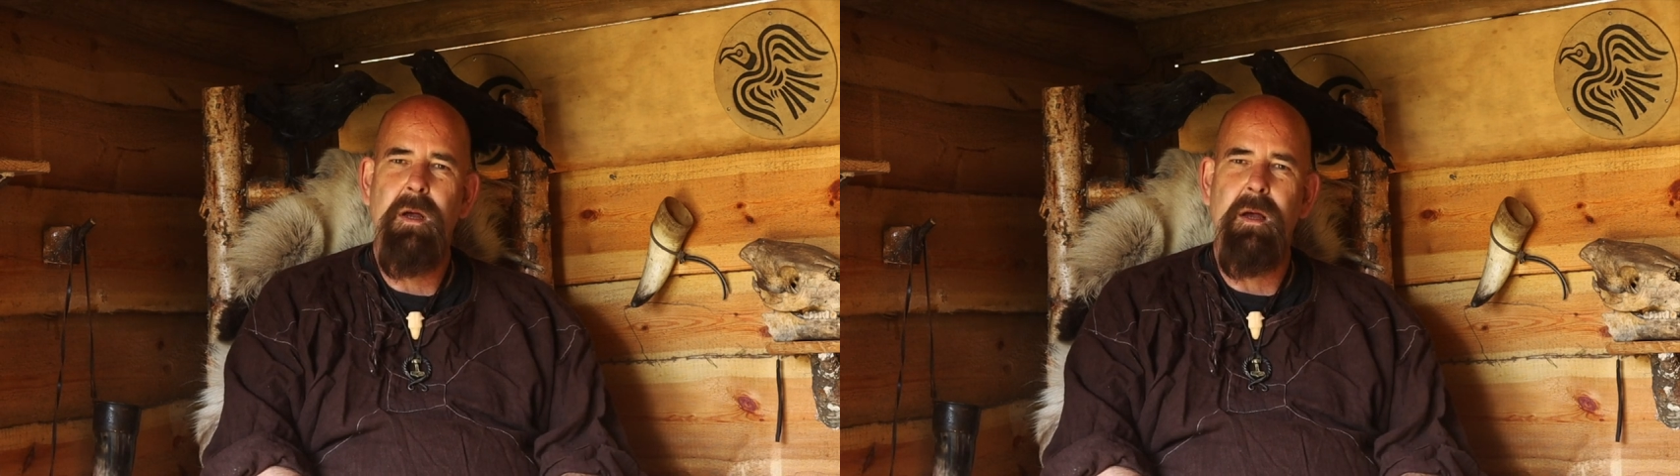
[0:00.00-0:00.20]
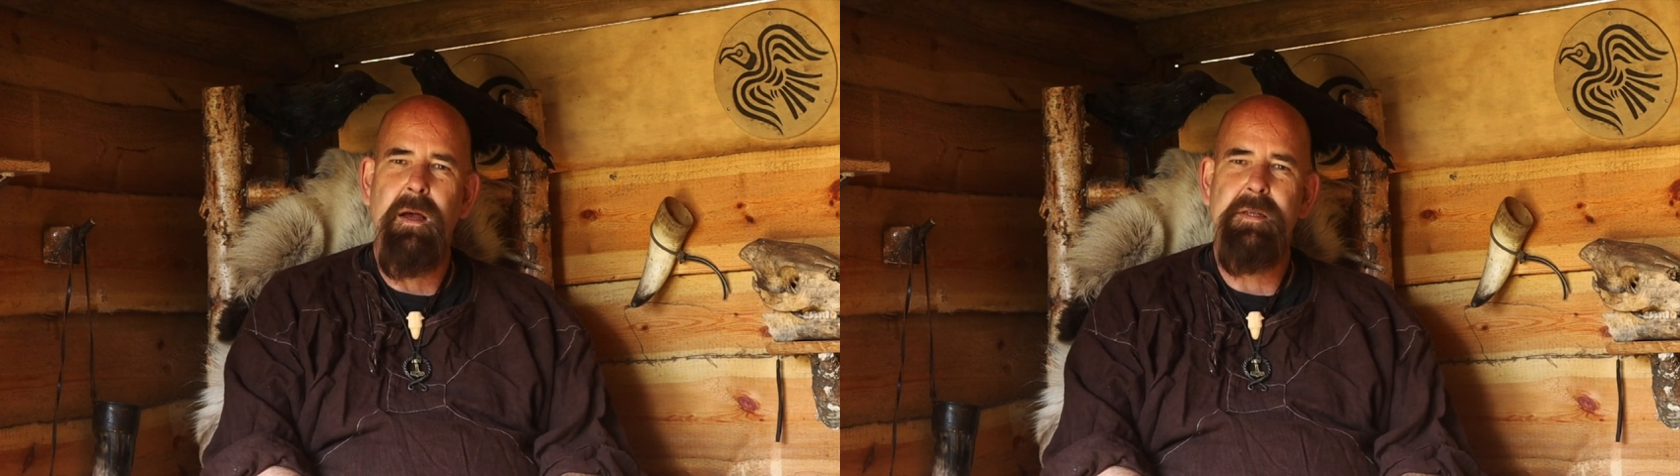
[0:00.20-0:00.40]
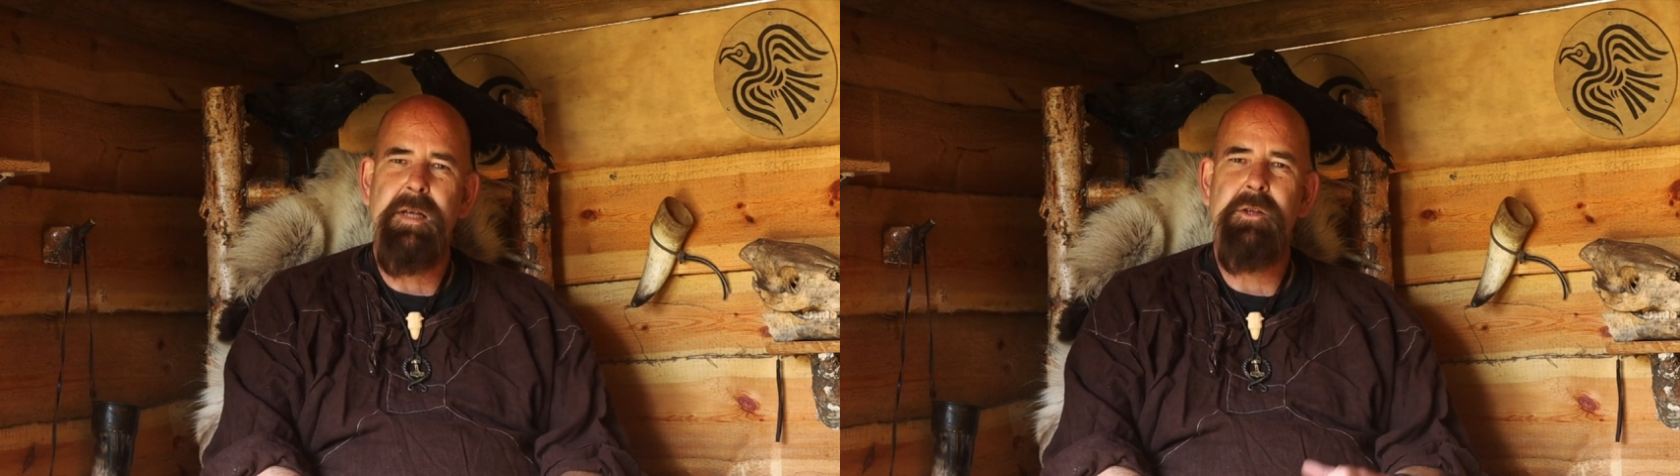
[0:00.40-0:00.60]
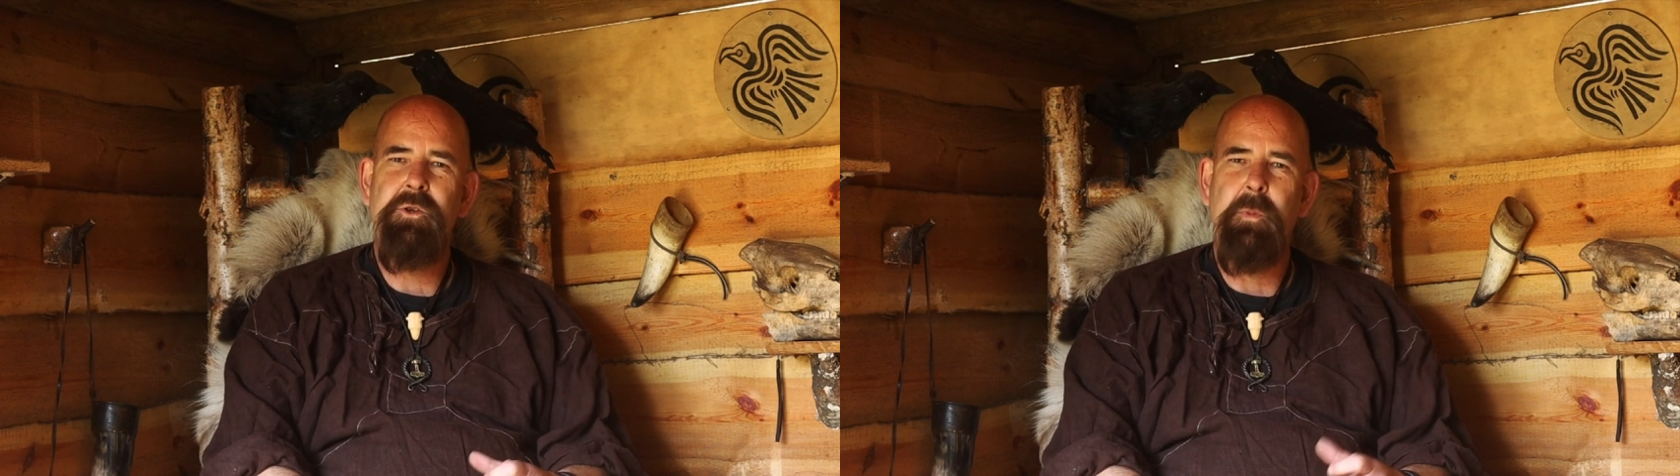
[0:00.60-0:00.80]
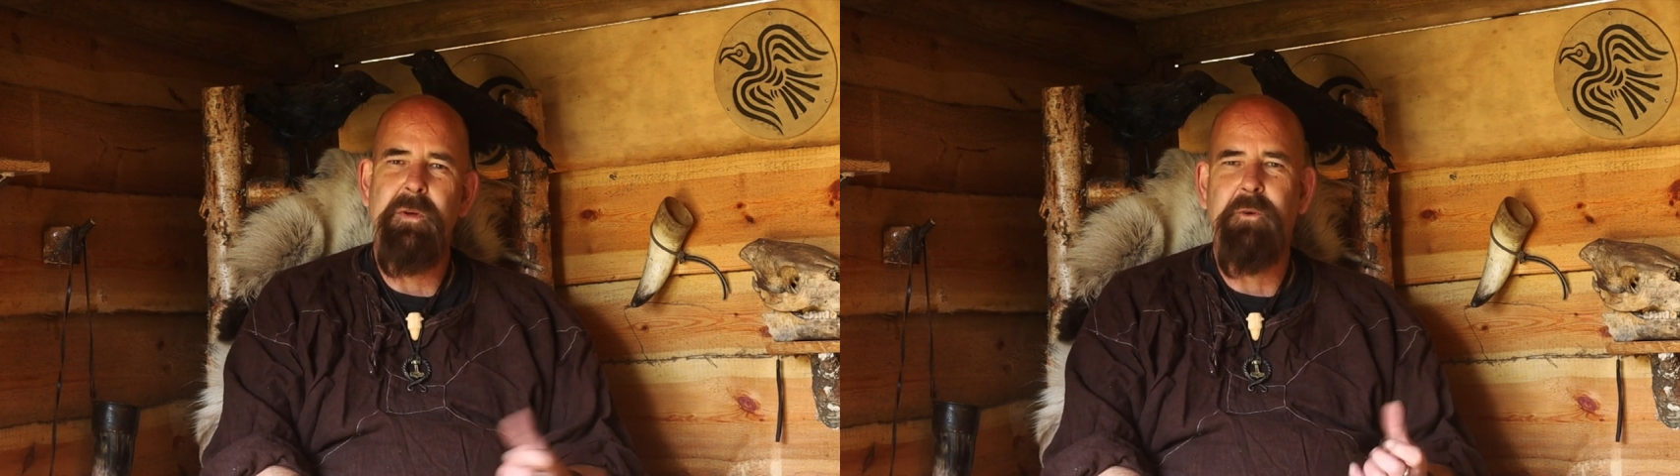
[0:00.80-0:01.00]
attend
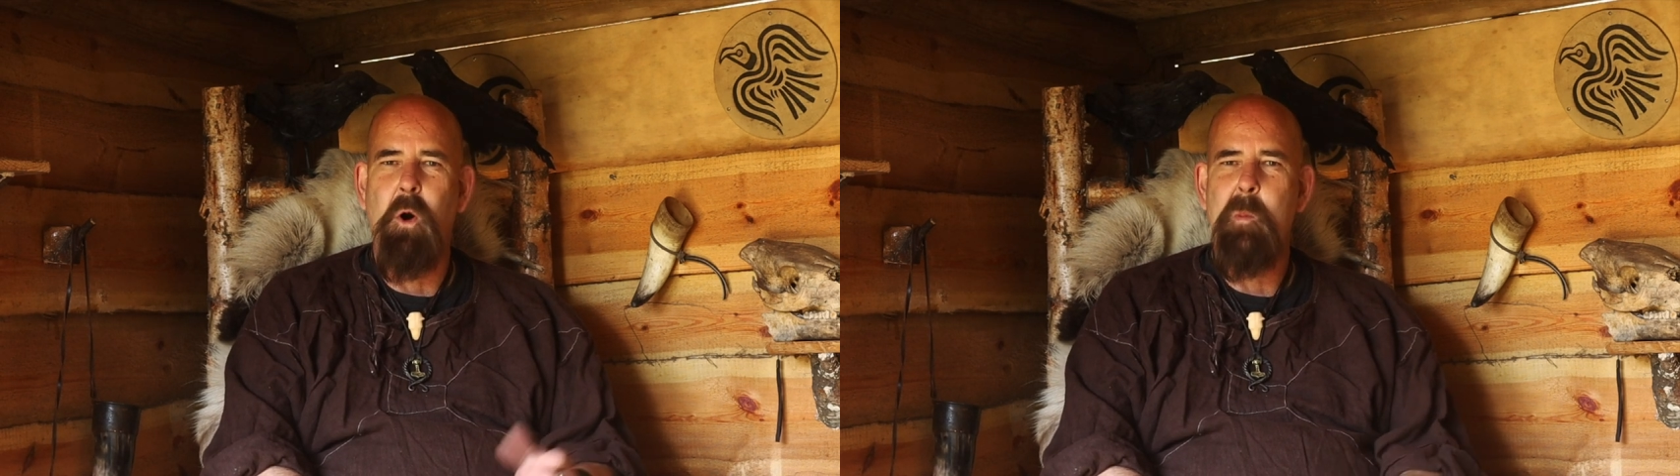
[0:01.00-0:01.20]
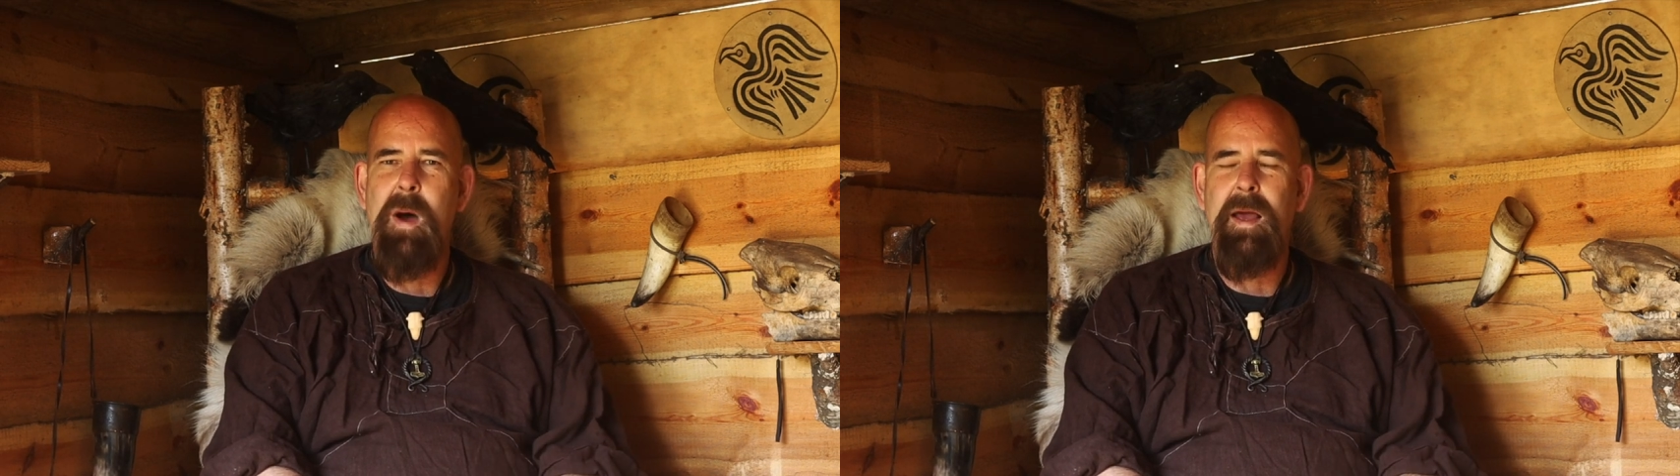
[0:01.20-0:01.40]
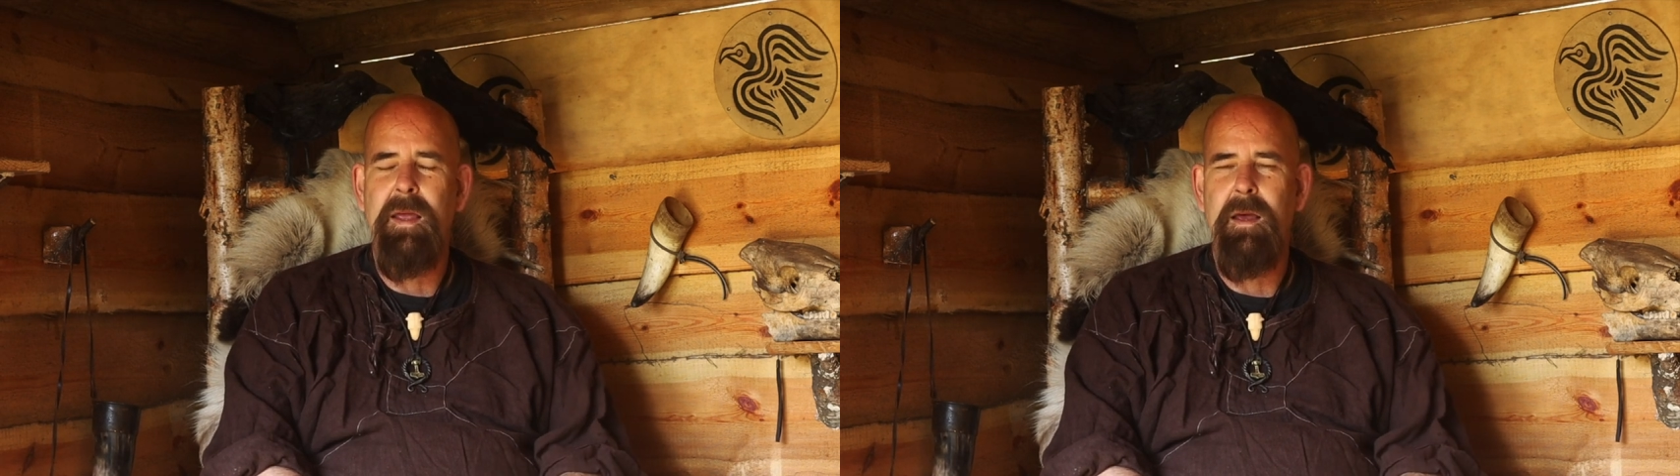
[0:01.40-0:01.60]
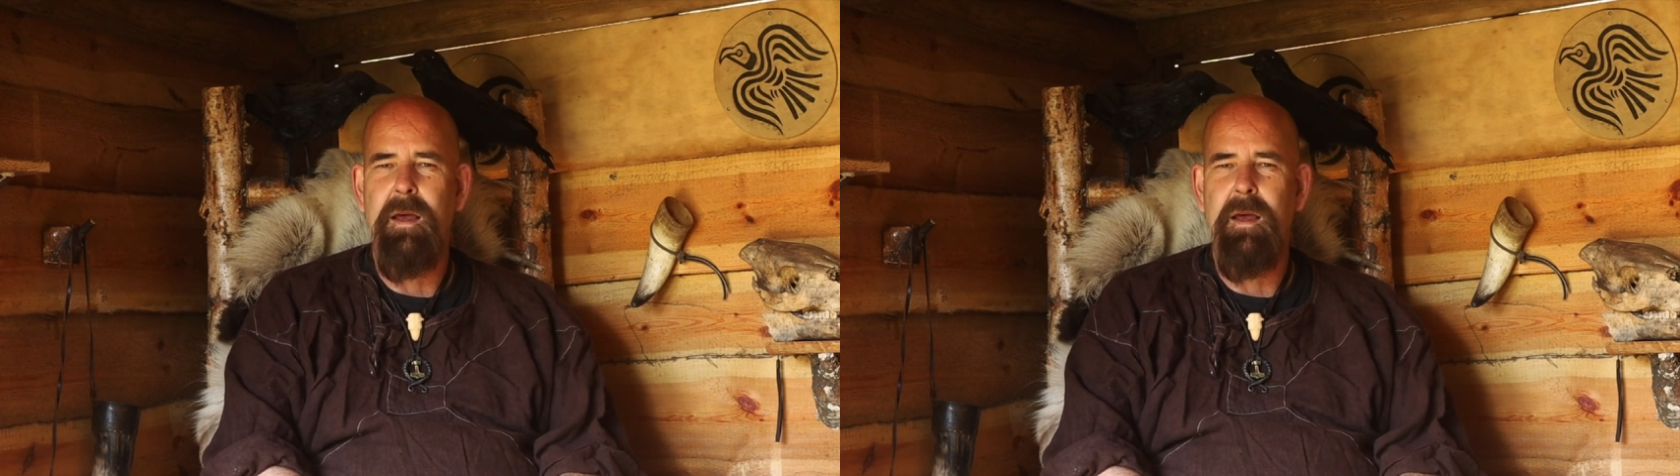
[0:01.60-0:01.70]
to before my,